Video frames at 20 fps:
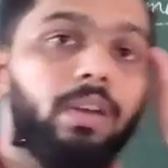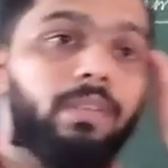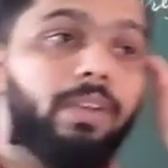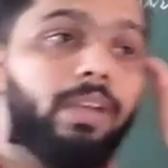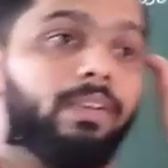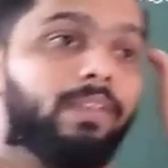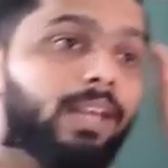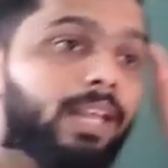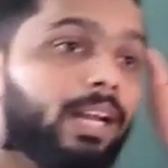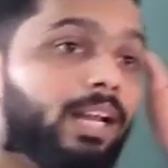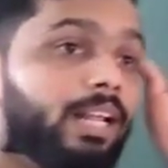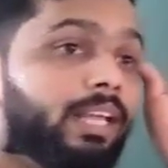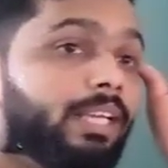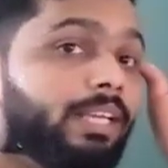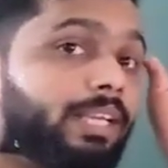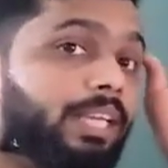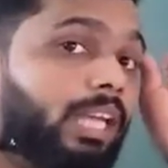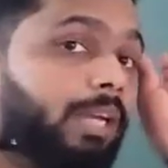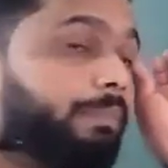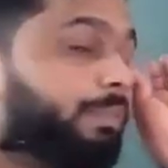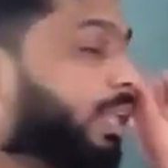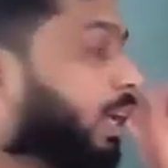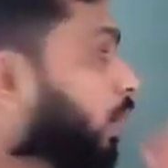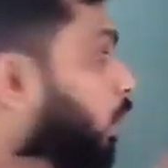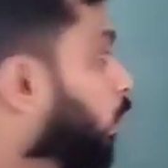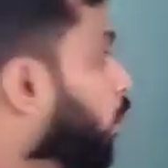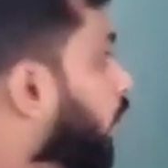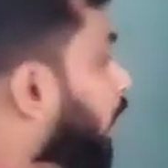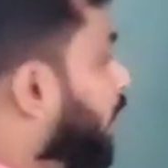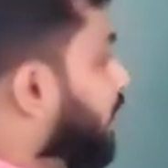We will keep the
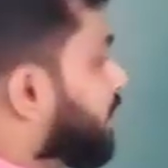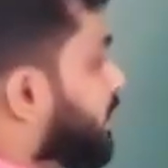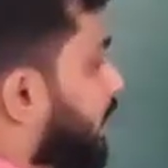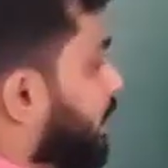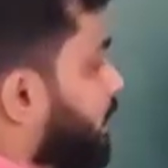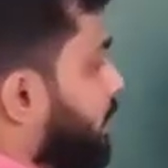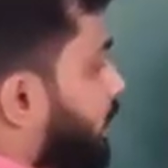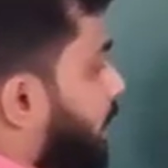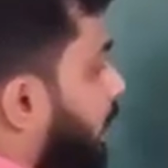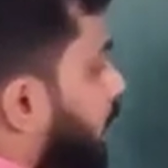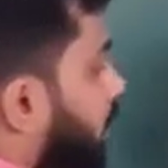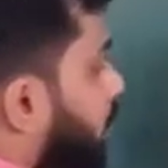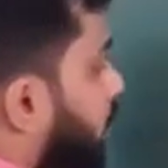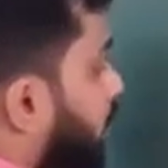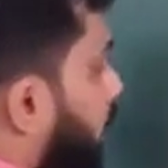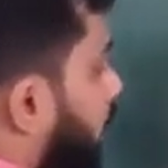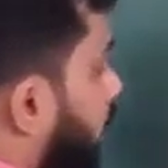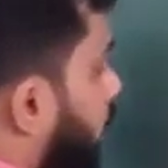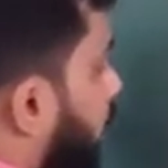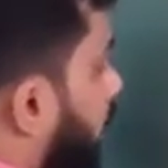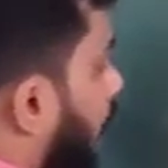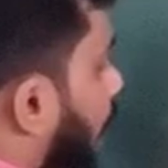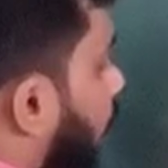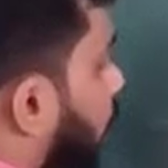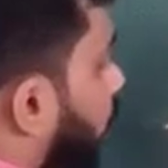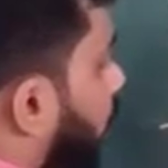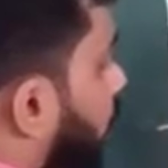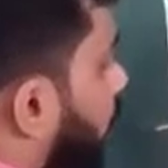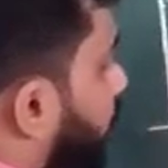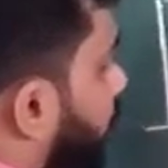ruler just
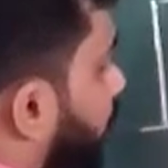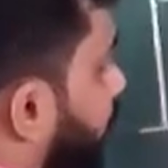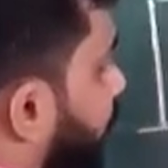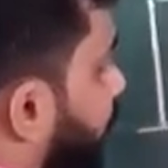down.